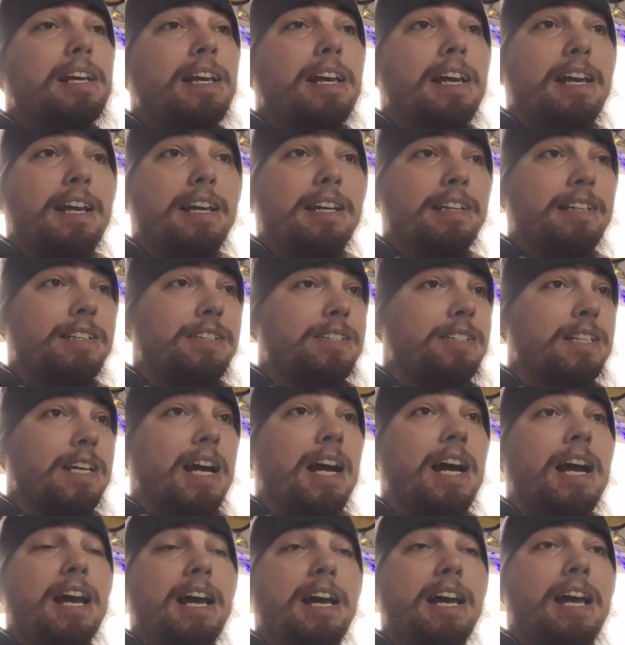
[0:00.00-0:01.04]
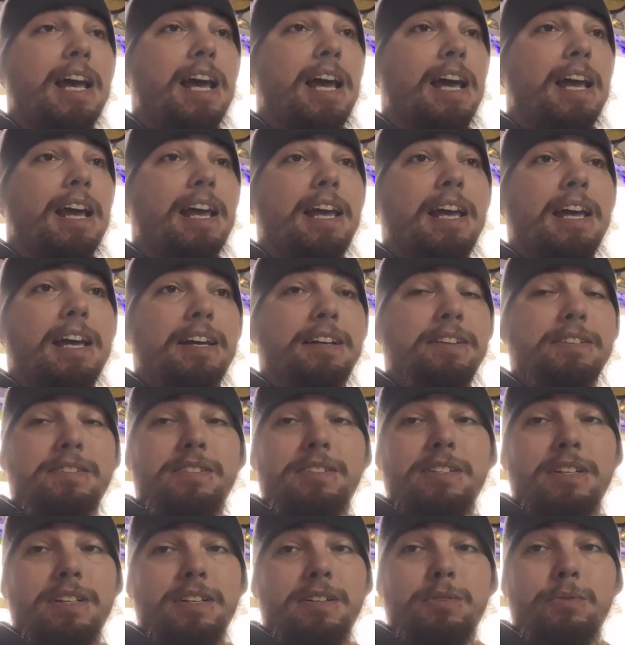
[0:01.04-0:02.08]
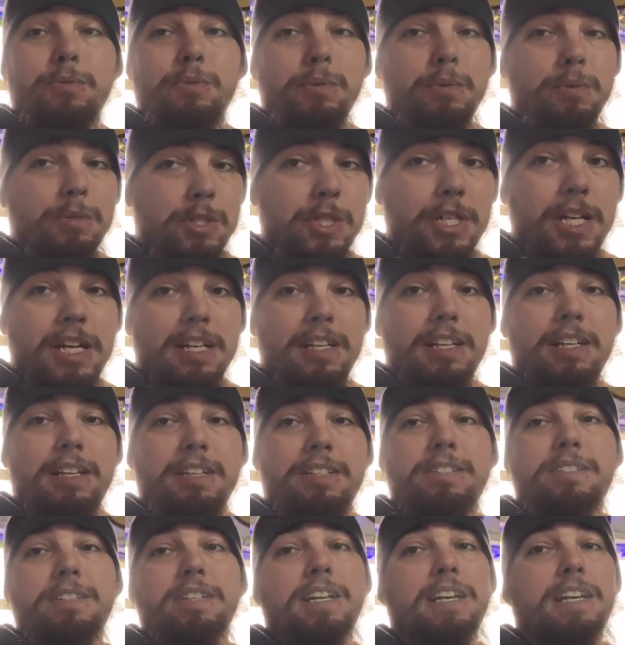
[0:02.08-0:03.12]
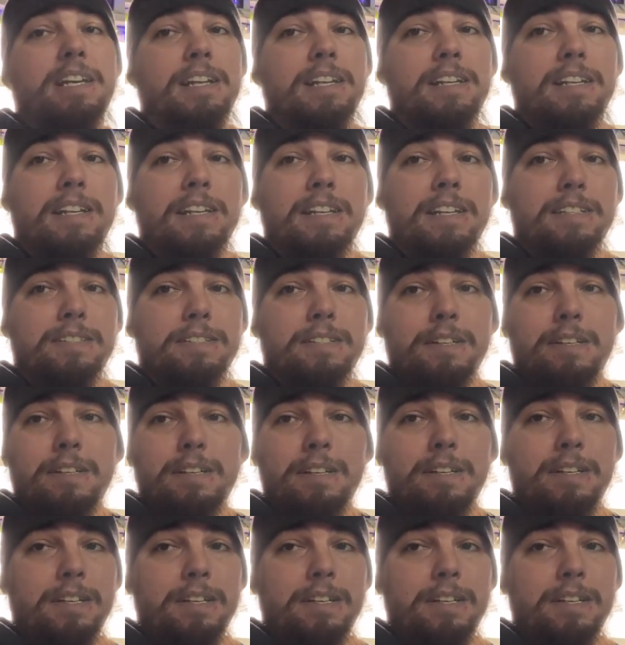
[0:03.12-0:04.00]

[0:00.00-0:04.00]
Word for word: And this guy is a true genius and he's an